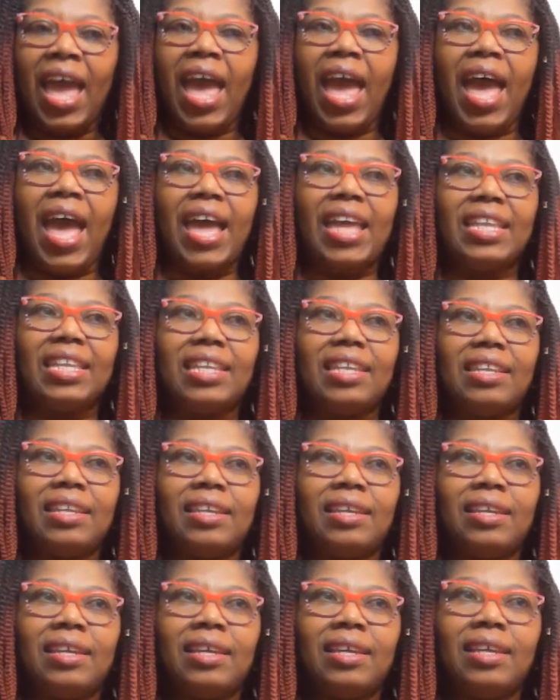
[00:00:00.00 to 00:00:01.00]
and
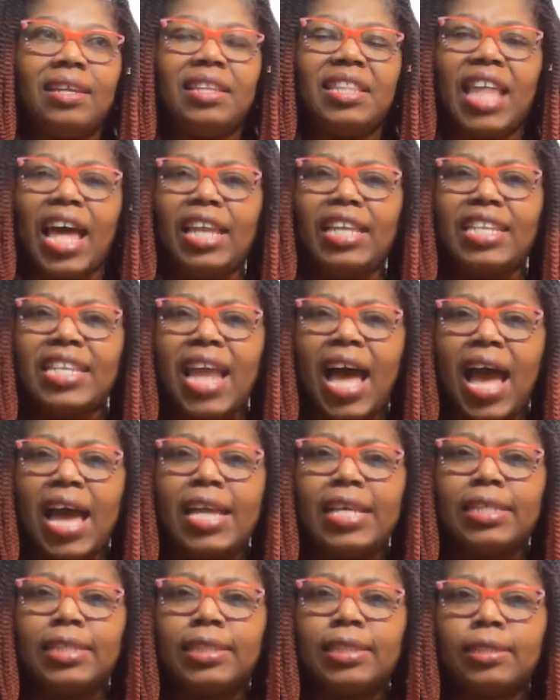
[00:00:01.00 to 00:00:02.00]
that
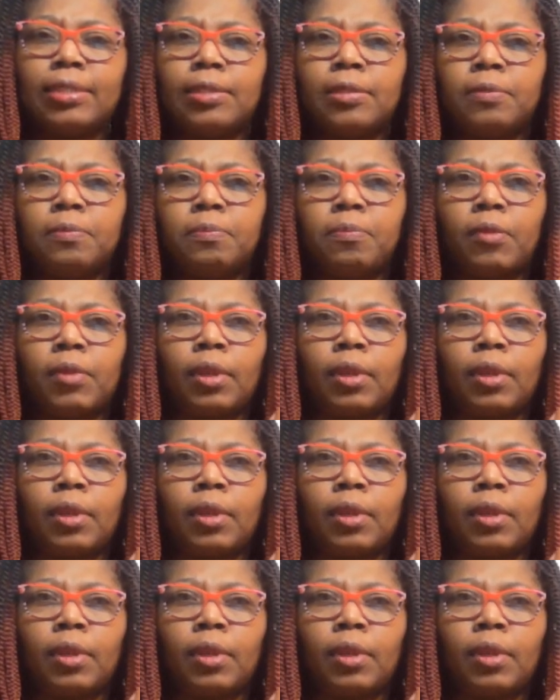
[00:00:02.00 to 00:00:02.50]
nice